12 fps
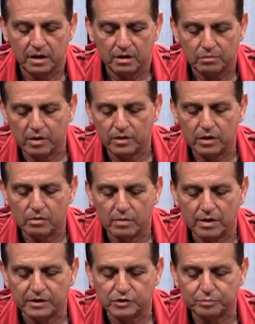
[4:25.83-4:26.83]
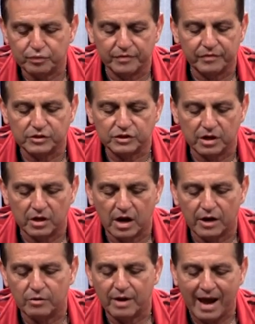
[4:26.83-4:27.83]
Whether you want this privilege or
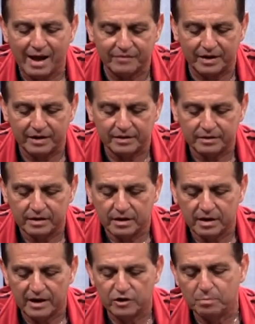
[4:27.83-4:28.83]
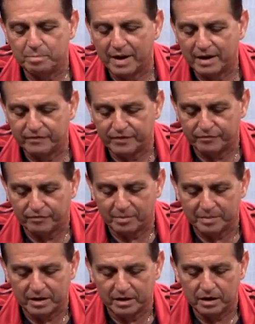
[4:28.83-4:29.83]
not, you have it, and you benefit from
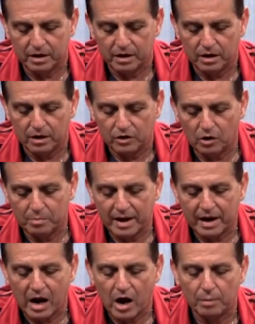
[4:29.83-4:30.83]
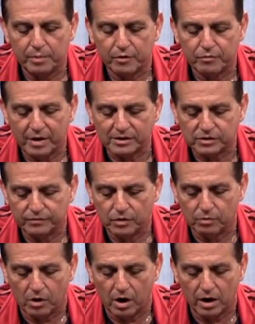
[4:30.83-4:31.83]
it. No matter how progressive
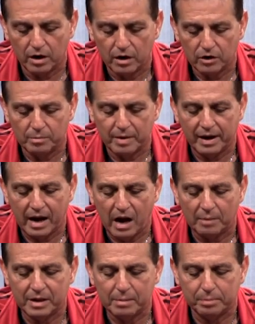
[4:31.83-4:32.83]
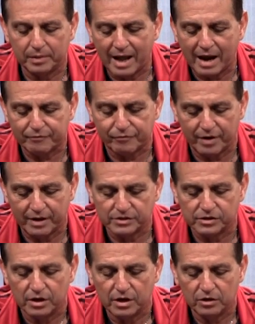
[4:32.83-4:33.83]
you are, no matter how many black
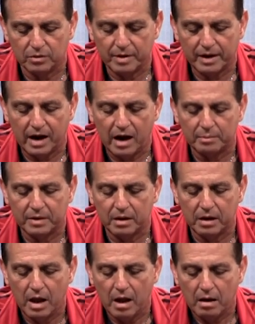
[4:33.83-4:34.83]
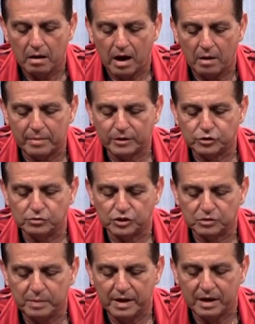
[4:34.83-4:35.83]
friends, no matter how much you
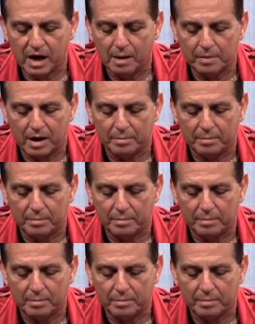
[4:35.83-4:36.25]
speak up